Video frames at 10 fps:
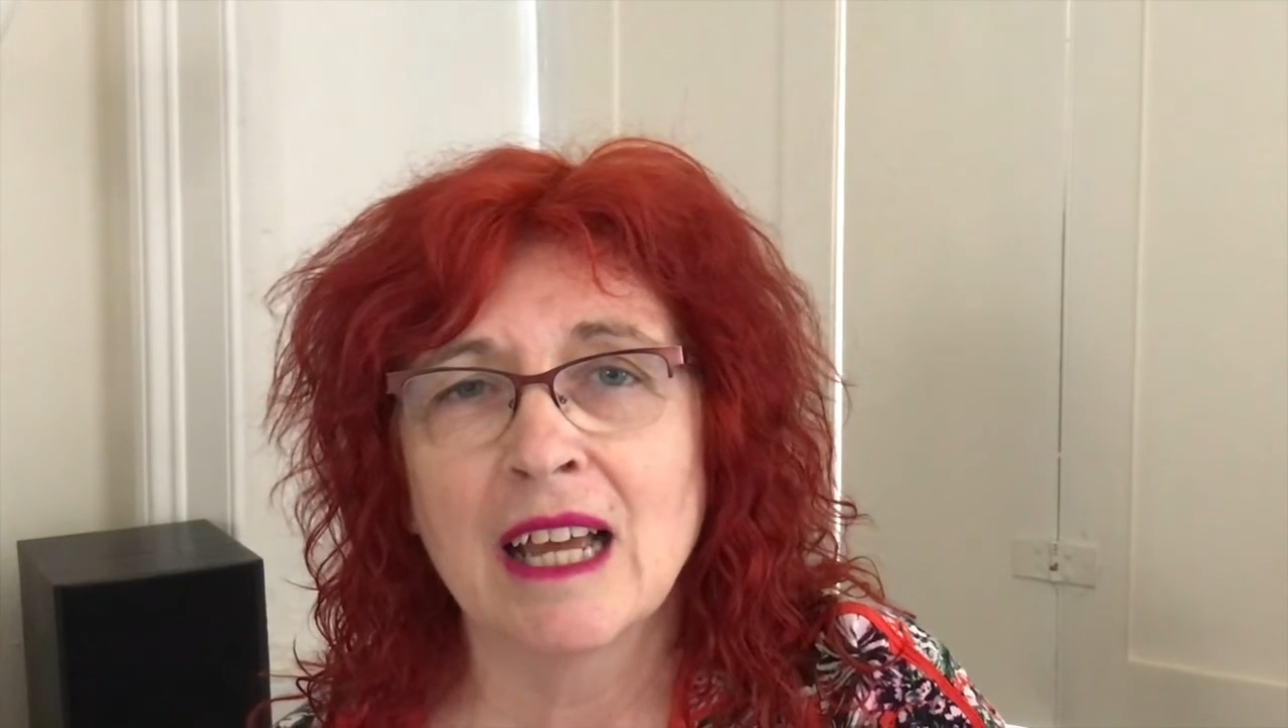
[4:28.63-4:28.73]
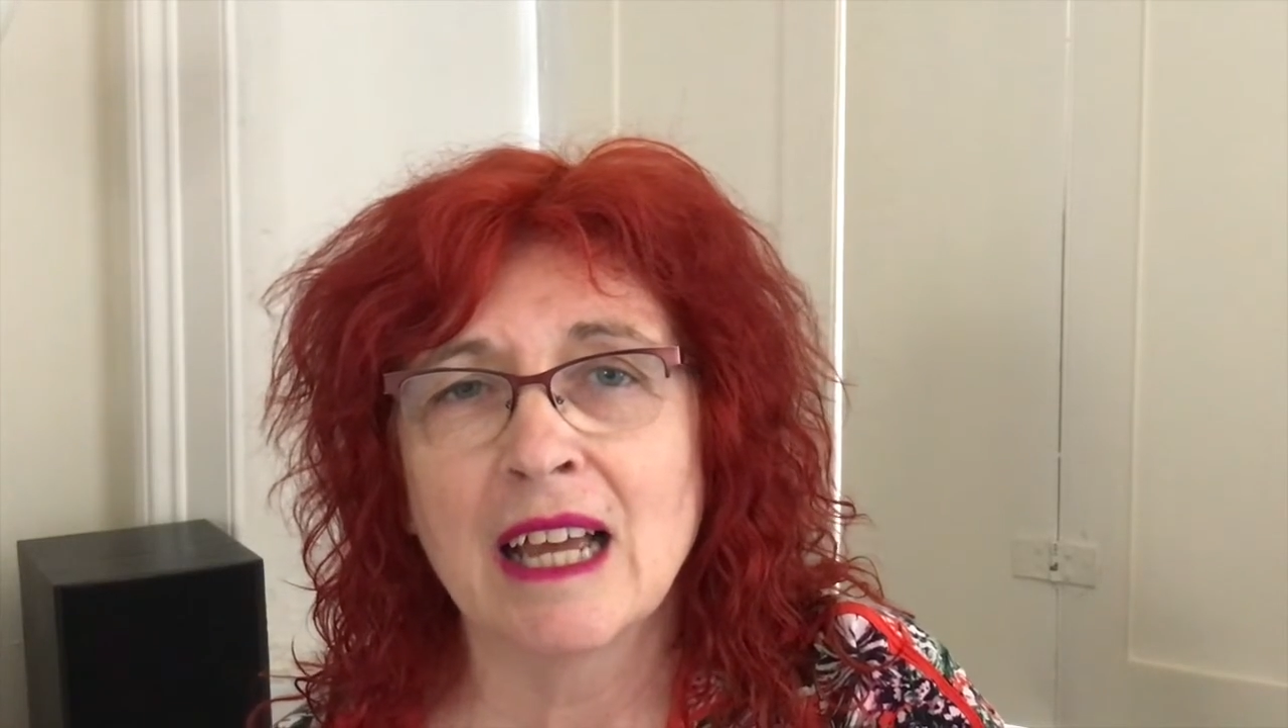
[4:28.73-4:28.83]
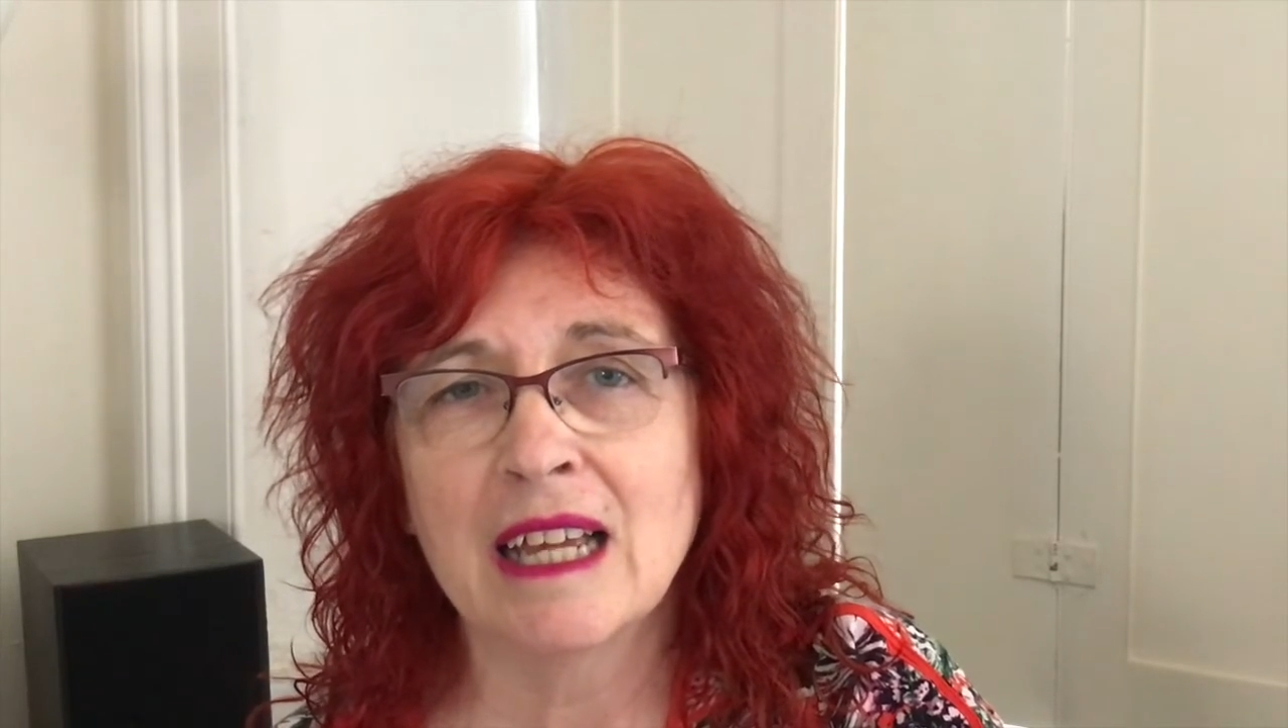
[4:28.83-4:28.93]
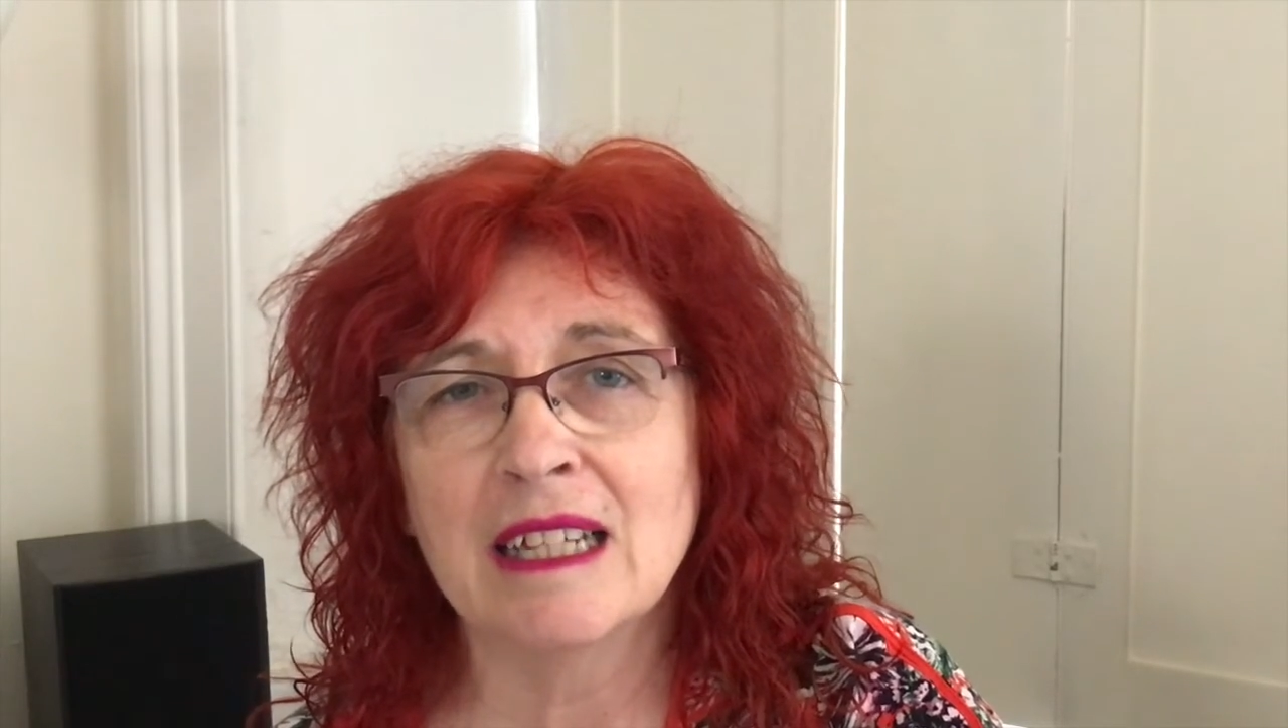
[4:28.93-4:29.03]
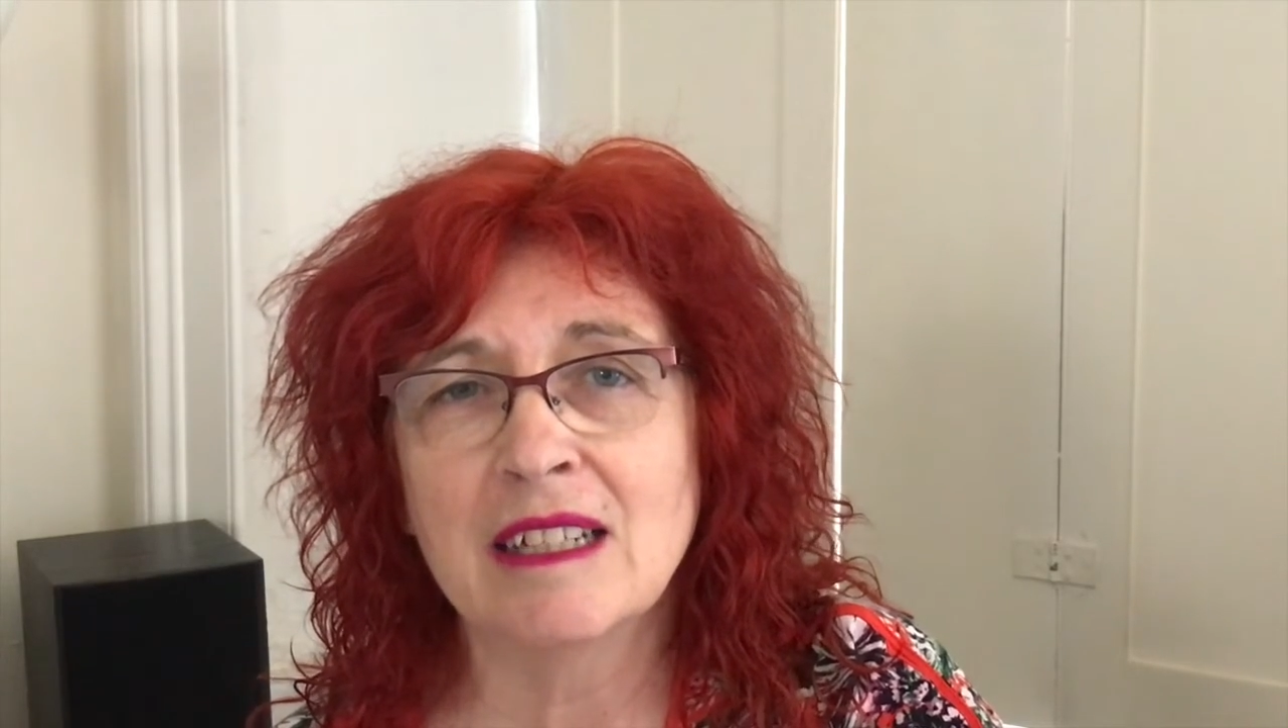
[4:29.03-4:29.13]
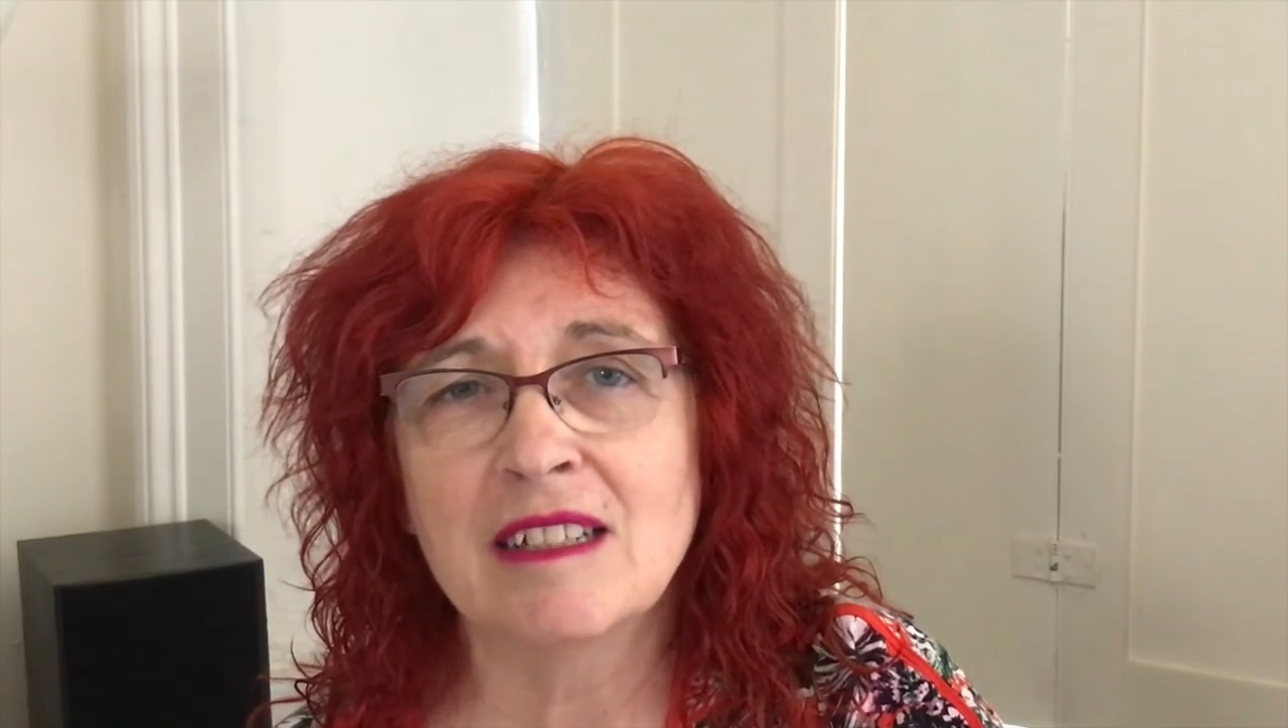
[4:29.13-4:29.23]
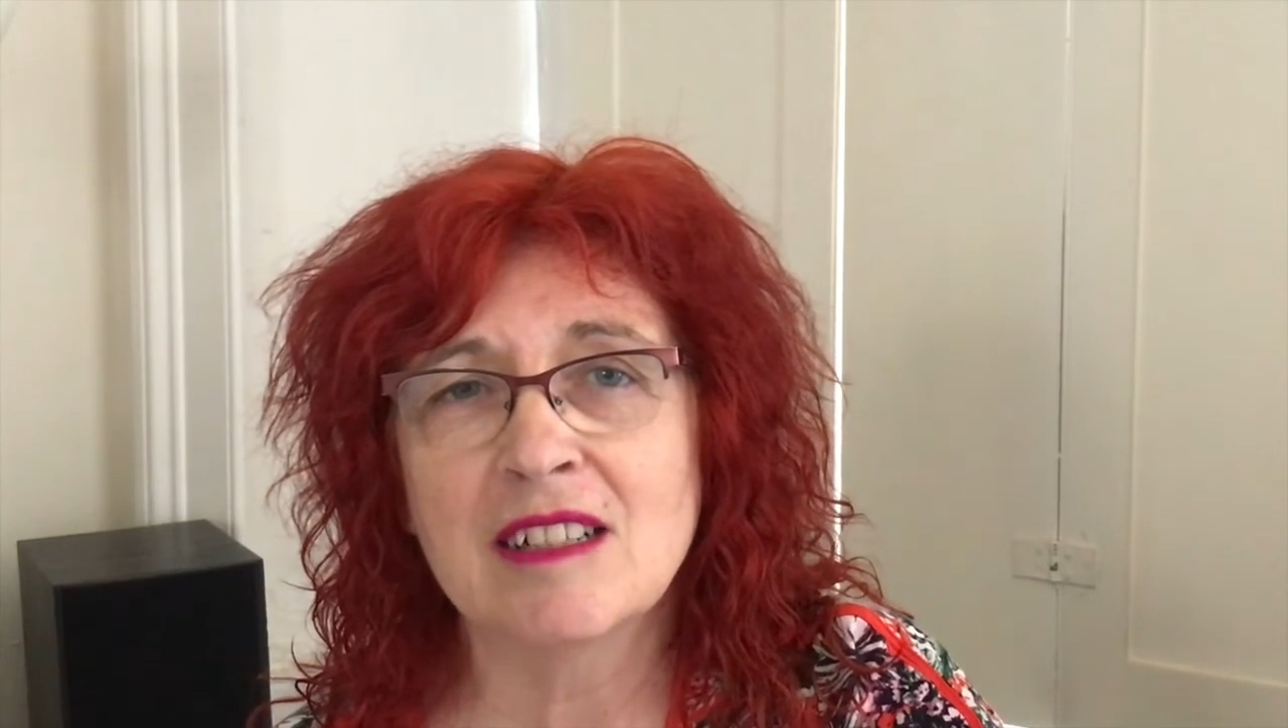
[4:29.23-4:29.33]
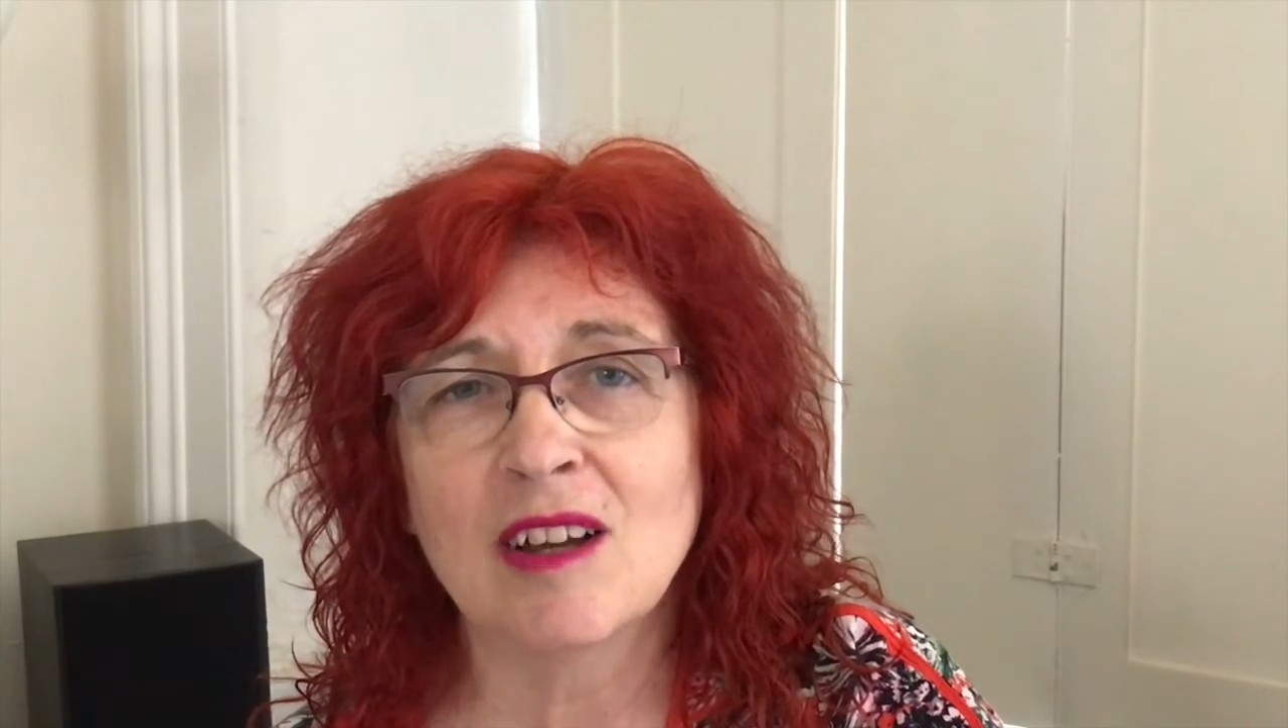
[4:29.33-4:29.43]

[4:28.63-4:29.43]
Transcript: And